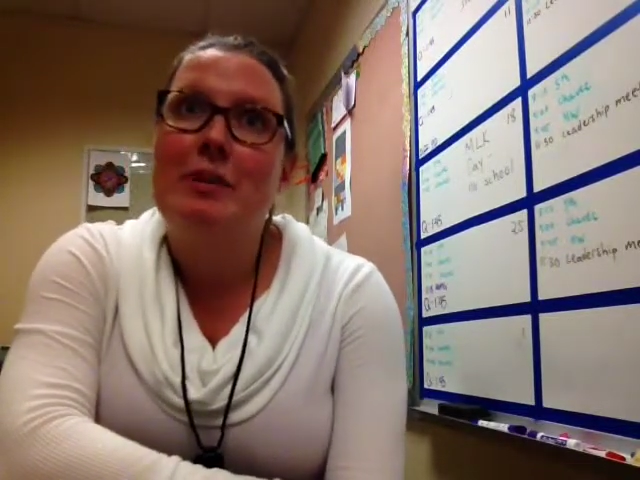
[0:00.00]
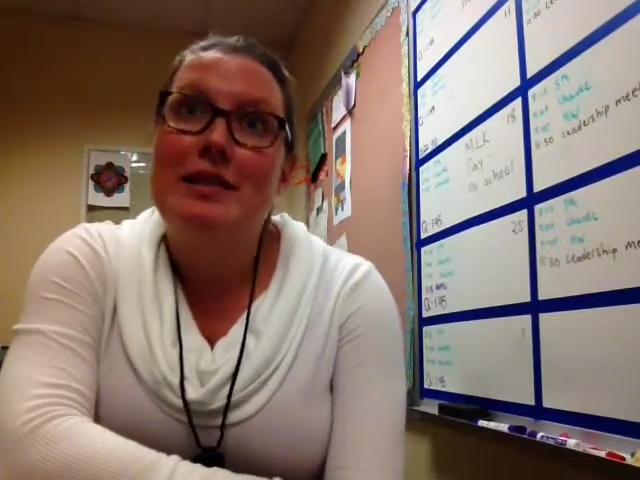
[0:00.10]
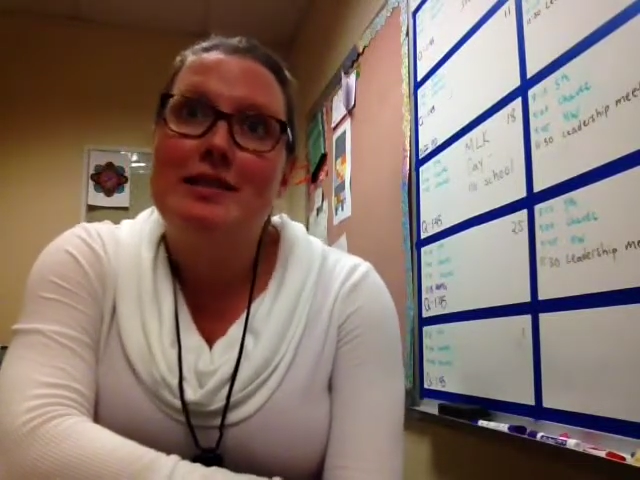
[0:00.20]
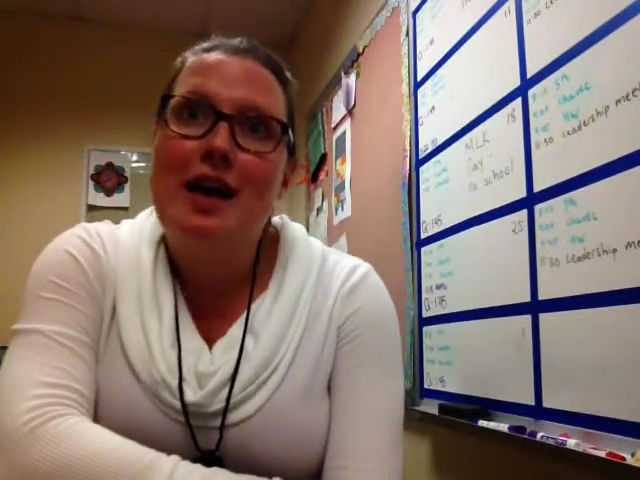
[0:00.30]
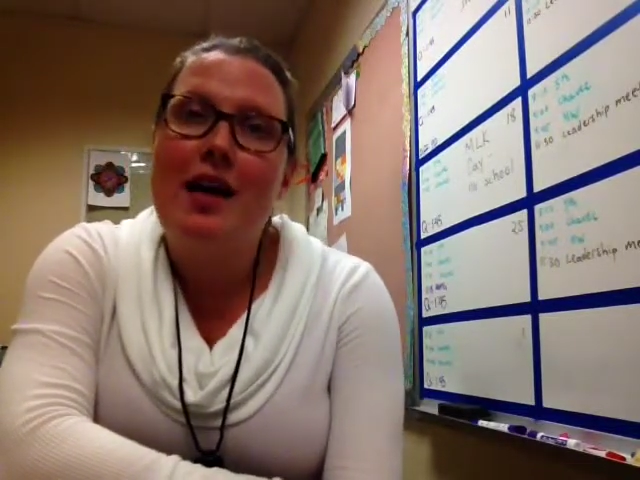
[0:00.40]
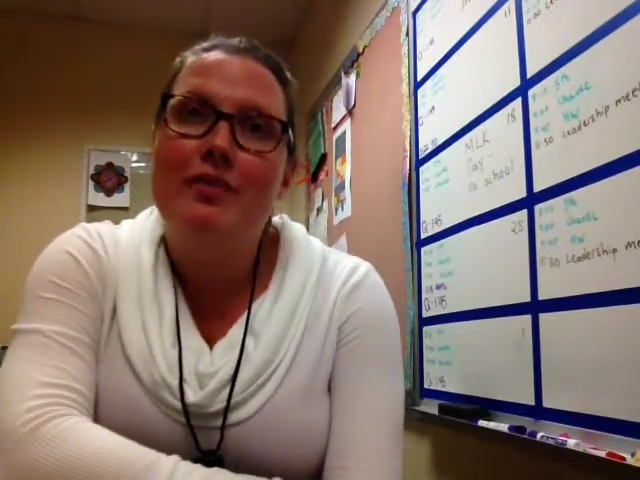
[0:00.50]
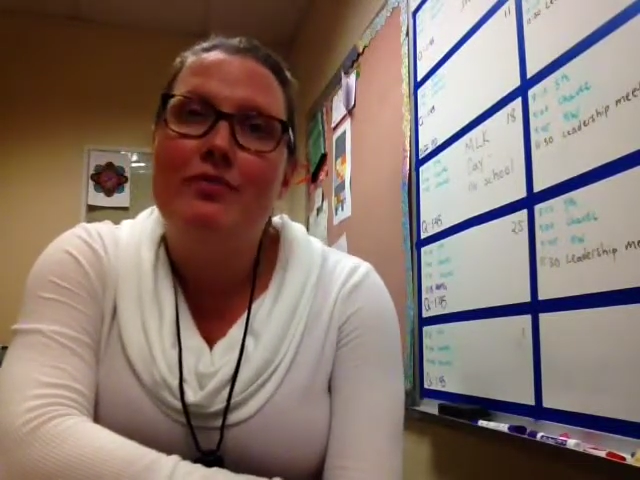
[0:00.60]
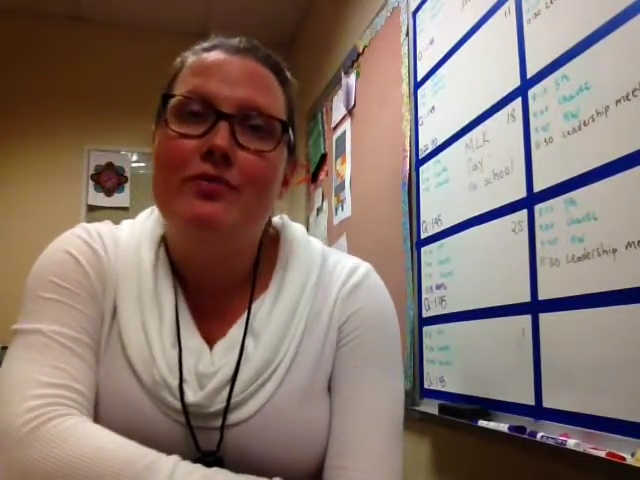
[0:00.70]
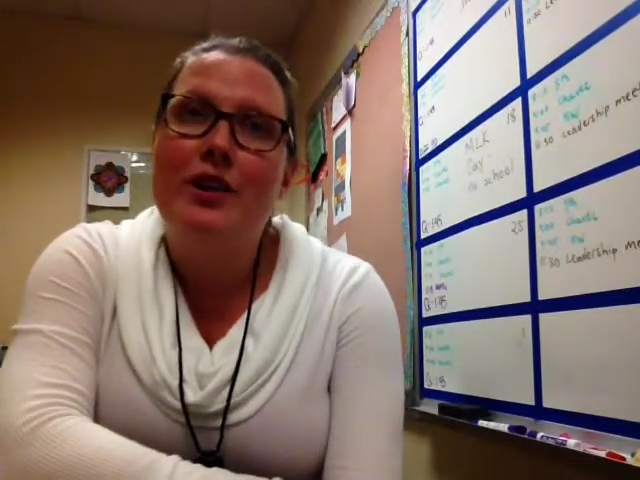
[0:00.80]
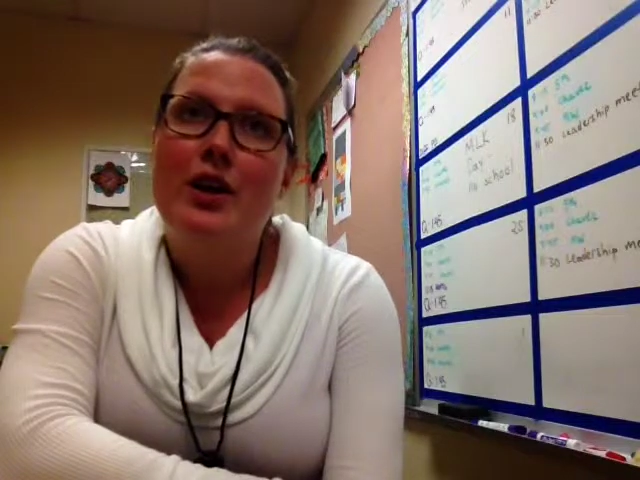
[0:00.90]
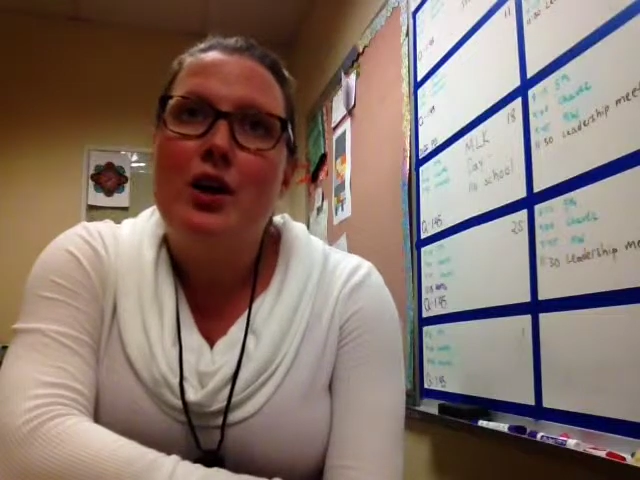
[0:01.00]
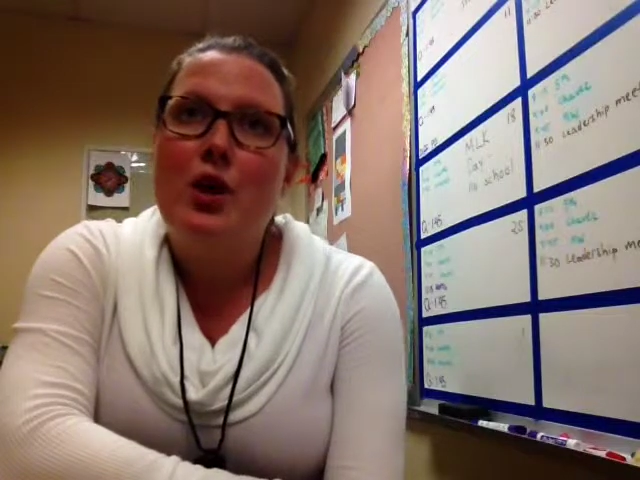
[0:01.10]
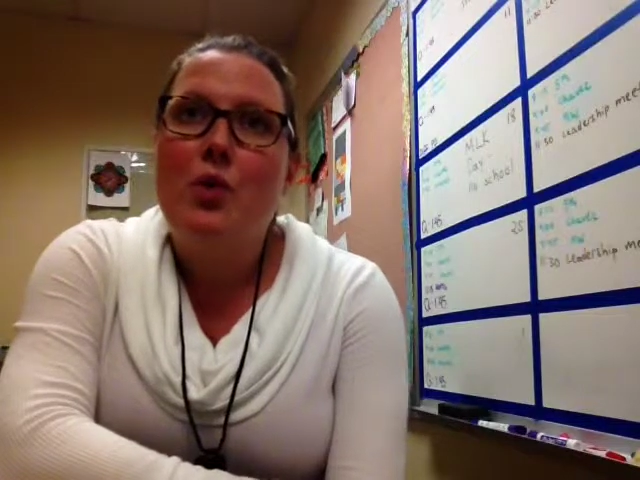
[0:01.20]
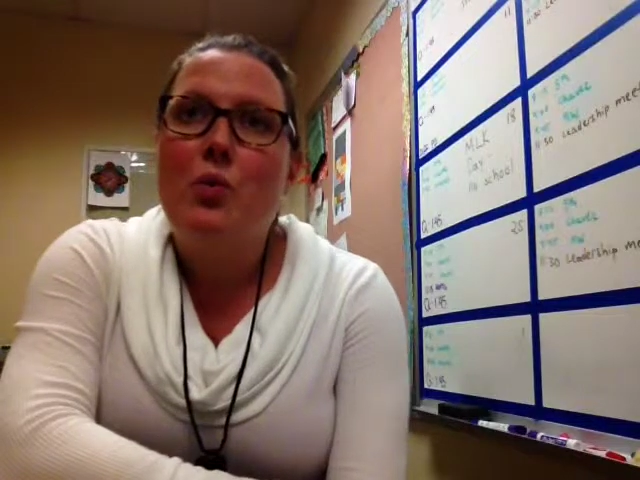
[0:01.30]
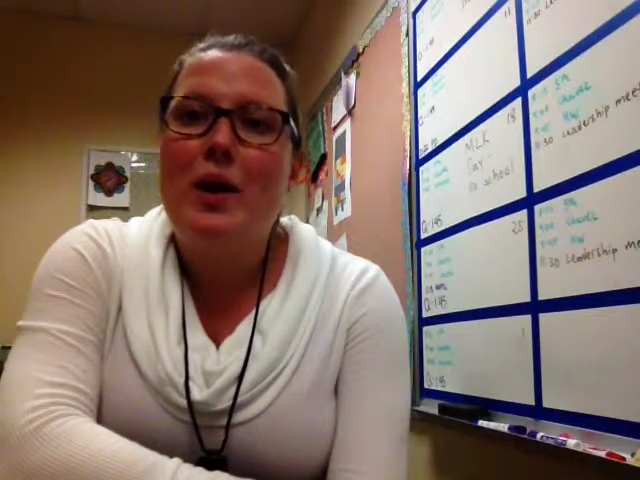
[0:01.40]
myself
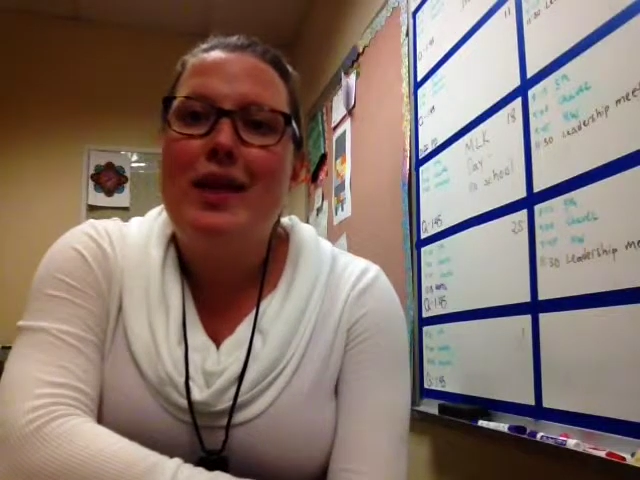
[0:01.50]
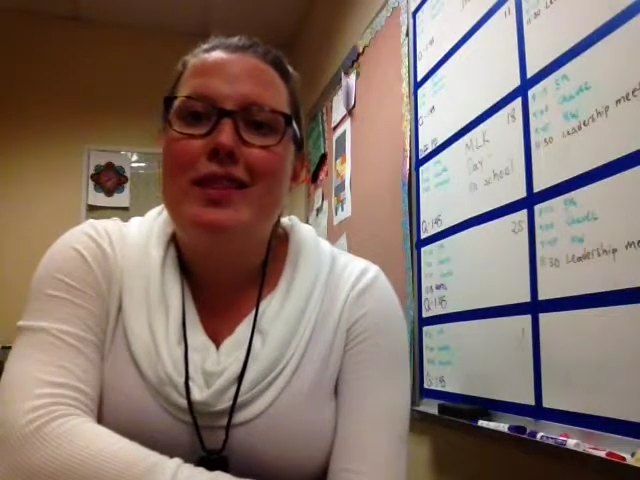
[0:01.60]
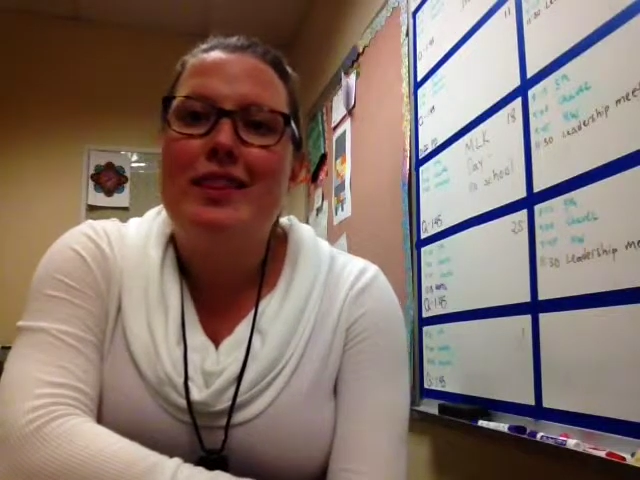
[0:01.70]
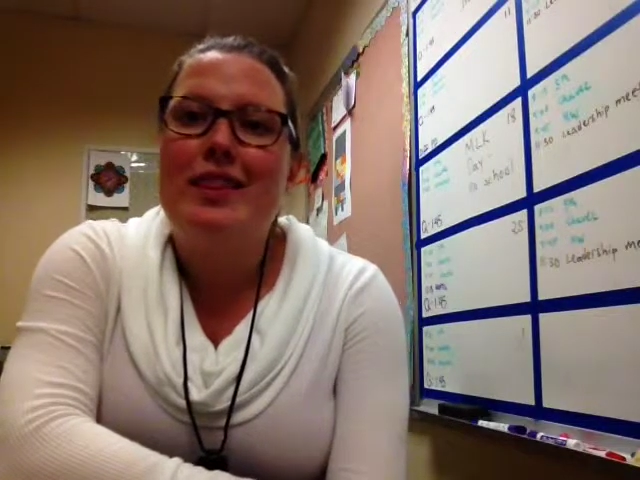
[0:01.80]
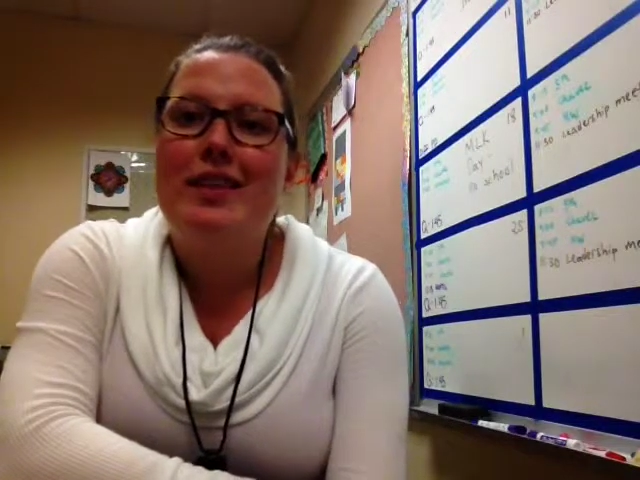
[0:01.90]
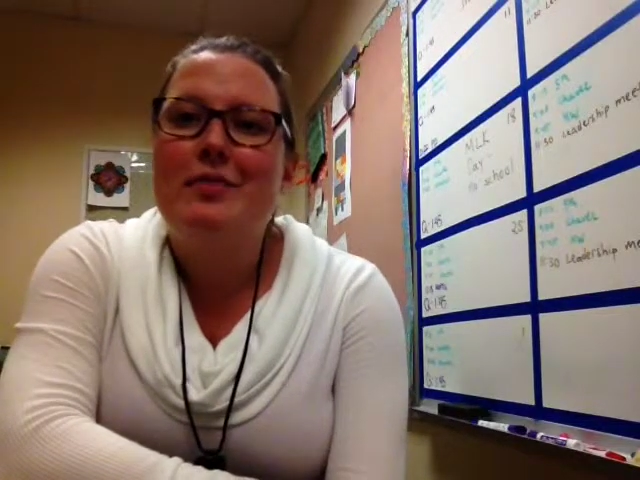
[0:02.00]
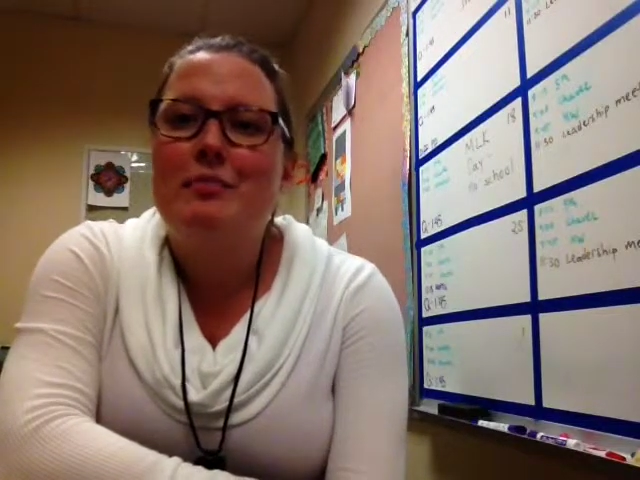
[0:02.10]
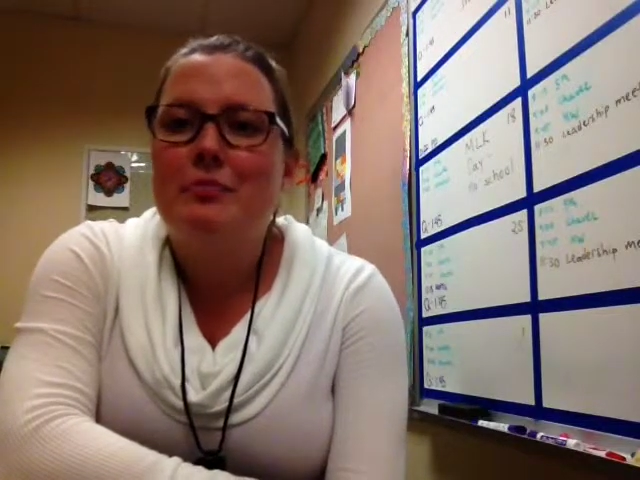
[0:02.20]
with,